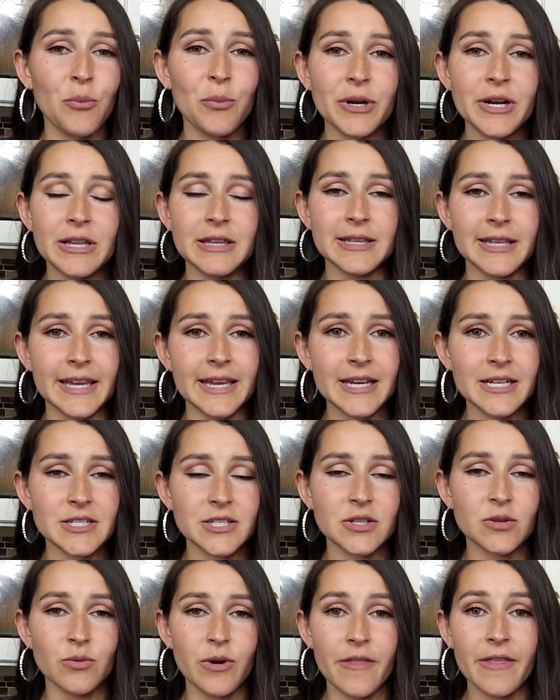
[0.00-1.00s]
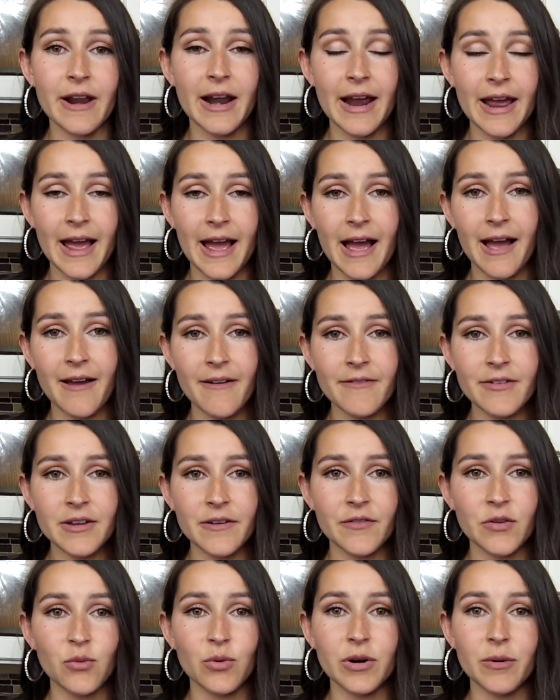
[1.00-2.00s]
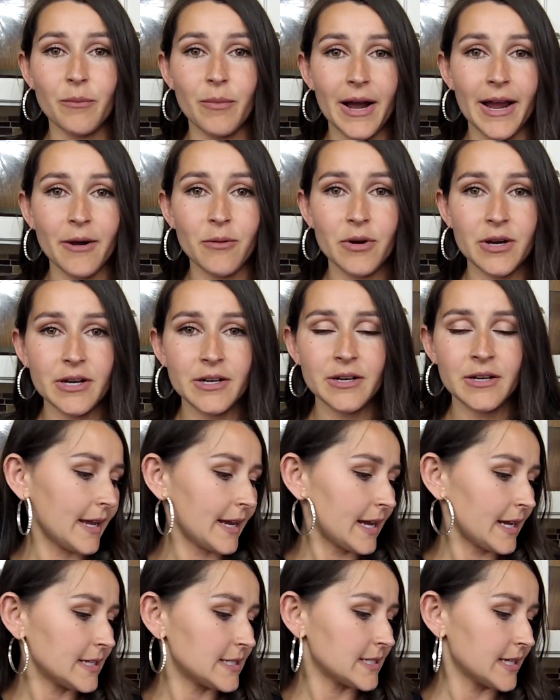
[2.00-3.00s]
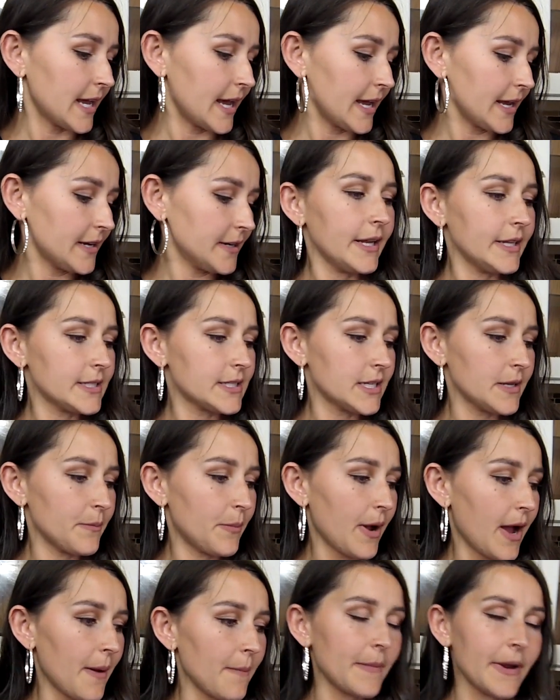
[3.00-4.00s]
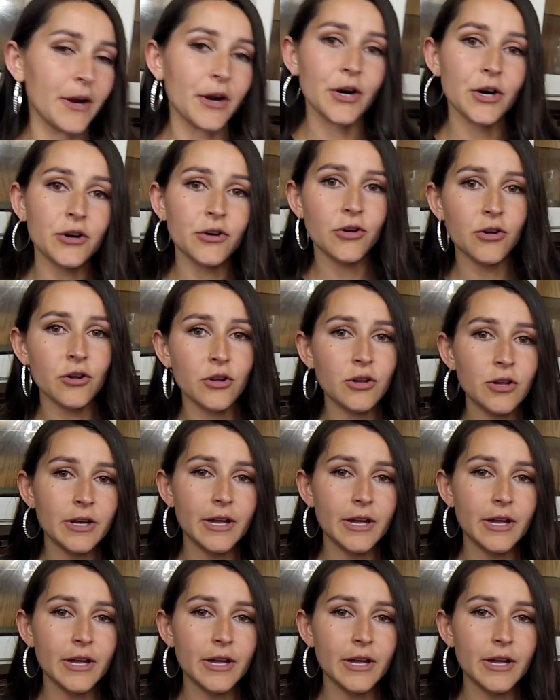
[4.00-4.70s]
put a link to the one that I have if you want to buy one. Like I said, Instant Pot Miracle